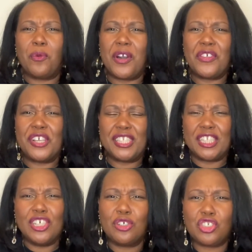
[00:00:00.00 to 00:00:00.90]
whether it's
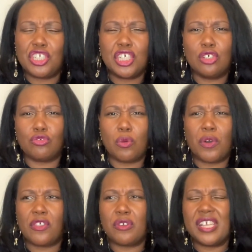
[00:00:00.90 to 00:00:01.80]
little children,
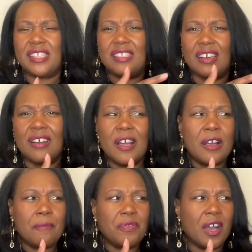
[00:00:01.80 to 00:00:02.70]
whether it's the
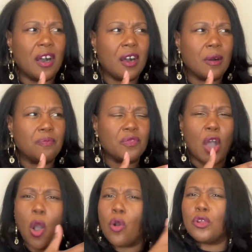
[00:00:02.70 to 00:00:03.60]

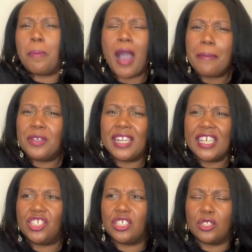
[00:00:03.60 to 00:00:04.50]
older
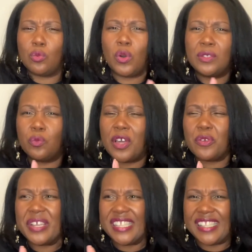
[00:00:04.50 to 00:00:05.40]
populations, whether
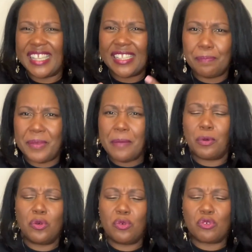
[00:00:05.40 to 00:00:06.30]
it's
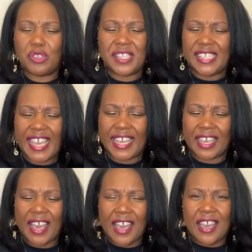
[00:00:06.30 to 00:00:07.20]
people who are sick,
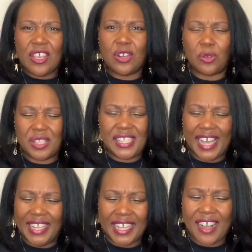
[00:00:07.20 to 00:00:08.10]

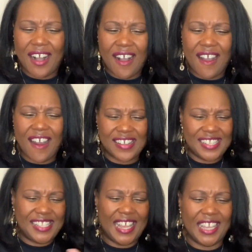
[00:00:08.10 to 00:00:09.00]
selling cars,
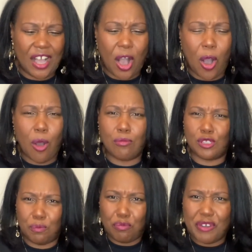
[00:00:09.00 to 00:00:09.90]
selling homes,
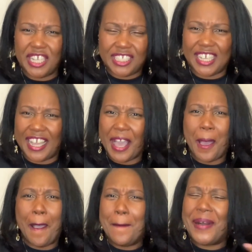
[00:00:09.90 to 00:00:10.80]
preaching,
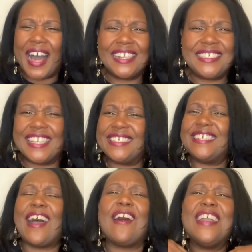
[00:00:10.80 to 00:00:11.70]
politics,
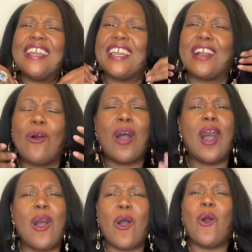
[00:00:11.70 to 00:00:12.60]
y'all, it could go
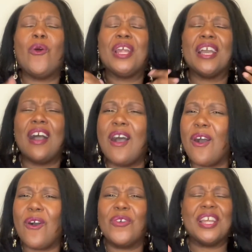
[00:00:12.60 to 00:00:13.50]
on and
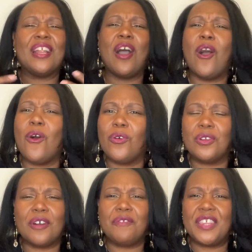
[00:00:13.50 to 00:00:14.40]
on and on
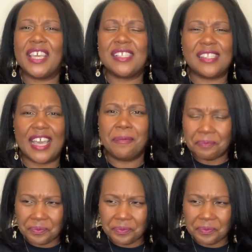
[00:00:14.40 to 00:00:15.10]
of things that